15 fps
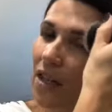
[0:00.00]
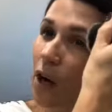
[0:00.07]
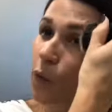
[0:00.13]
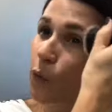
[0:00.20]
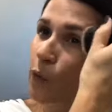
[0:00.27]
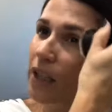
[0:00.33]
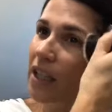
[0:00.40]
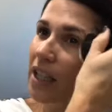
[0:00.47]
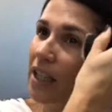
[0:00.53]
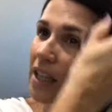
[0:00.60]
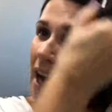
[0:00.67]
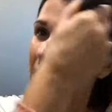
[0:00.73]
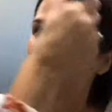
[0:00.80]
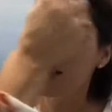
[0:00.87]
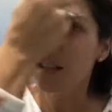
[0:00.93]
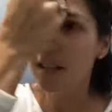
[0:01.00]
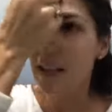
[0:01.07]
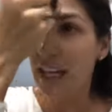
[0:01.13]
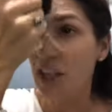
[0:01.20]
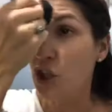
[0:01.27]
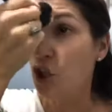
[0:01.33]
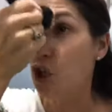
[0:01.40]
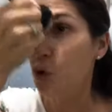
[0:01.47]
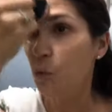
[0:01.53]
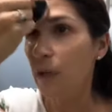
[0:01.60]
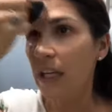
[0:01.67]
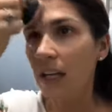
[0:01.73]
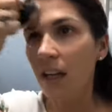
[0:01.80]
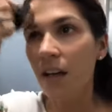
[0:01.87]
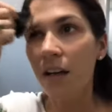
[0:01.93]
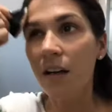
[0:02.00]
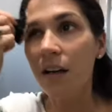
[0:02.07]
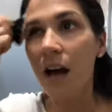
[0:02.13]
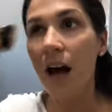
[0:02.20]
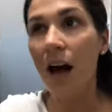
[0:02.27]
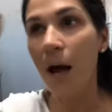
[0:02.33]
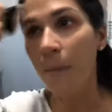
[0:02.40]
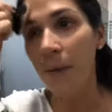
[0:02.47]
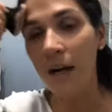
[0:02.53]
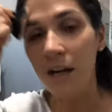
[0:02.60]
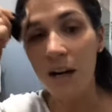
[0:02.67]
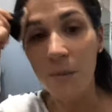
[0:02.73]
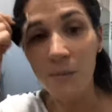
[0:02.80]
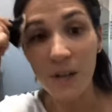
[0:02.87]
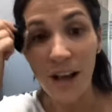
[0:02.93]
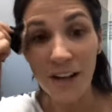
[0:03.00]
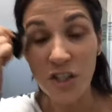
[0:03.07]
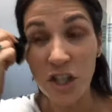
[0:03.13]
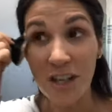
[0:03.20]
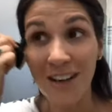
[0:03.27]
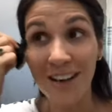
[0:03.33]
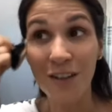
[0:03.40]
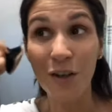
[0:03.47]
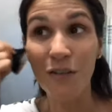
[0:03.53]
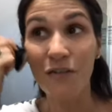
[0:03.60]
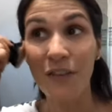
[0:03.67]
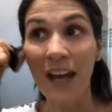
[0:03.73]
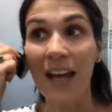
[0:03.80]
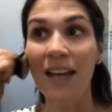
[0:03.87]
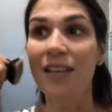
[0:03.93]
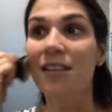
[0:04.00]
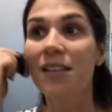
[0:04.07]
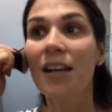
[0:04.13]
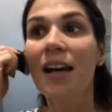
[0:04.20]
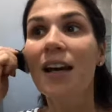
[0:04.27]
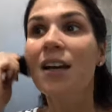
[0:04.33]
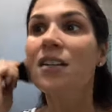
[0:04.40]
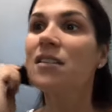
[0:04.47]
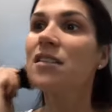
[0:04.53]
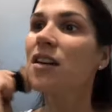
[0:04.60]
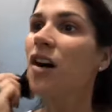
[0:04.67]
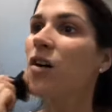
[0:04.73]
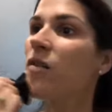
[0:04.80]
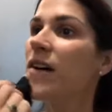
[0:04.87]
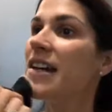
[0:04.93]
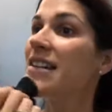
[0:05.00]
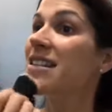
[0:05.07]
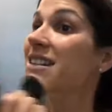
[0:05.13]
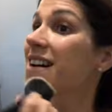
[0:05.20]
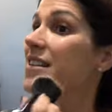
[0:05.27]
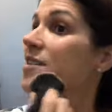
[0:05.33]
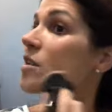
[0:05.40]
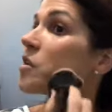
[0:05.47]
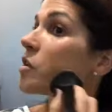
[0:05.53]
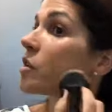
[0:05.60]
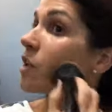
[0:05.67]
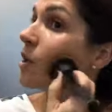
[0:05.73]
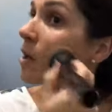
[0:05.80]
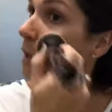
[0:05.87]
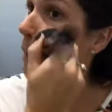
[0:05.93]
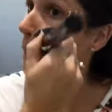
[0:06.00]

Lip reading: a really nice, like dewy complexion on your face. So it doesn't look